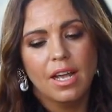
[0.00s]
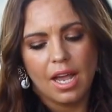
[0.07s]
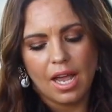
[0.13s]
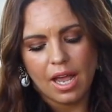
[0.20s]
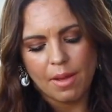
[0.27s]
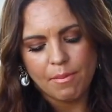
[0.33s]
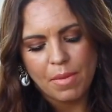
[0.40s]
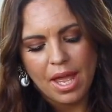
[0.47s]

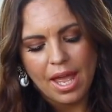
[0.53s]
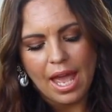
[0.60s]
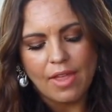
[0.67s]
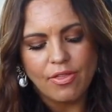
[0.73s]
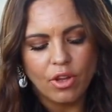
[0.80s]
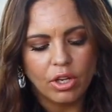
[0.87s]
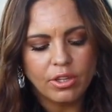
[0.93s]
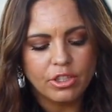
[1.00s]
and
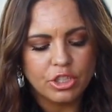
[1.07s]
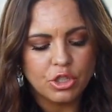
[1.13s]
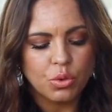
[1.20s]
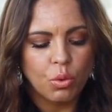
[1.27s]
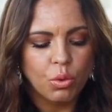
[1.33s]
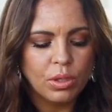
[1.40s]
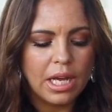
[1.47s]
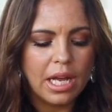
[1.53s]
not
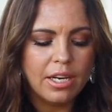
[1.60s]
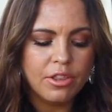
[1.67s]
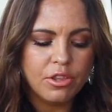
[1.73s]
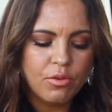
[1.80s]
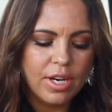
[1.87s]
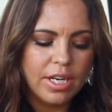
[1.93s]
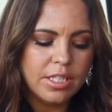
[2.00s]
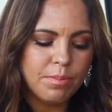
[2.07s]
just all color
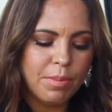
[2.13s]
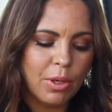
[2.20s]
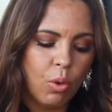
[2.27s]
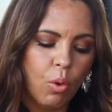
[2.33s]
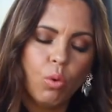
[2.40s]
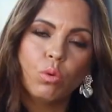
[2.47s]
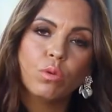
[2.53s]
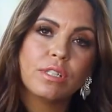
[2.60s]
threads,
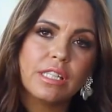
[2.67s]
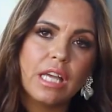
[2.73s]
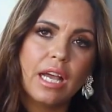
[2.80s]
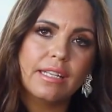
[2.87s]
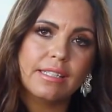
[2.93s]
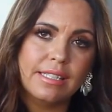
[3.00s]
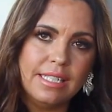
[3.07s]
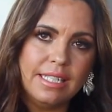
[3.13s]
but all
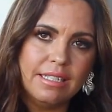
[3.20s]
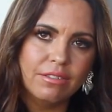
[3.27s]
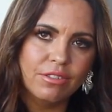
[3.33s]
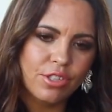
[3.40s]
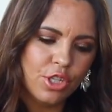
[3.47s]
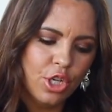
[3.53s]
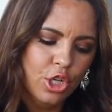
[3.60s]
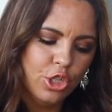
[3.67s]
size
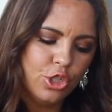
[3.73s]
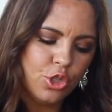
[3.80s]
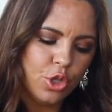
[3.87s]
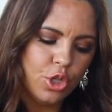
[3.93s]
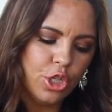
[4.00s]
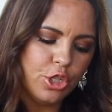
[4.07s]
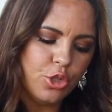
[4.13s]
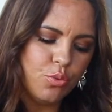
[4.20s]
needles.
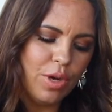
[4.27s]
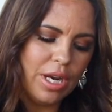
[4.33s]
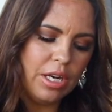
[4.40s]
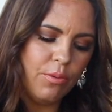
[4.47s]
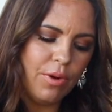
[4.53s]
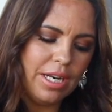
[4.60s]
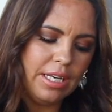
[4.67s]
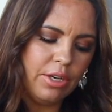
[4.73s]
So it's
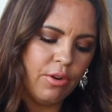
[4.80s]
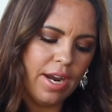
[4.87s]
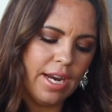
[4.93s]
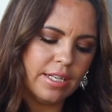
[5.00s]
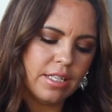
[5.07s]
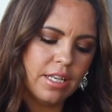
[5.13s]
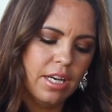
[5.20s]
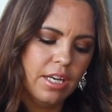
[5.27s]
really
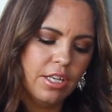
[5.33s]
great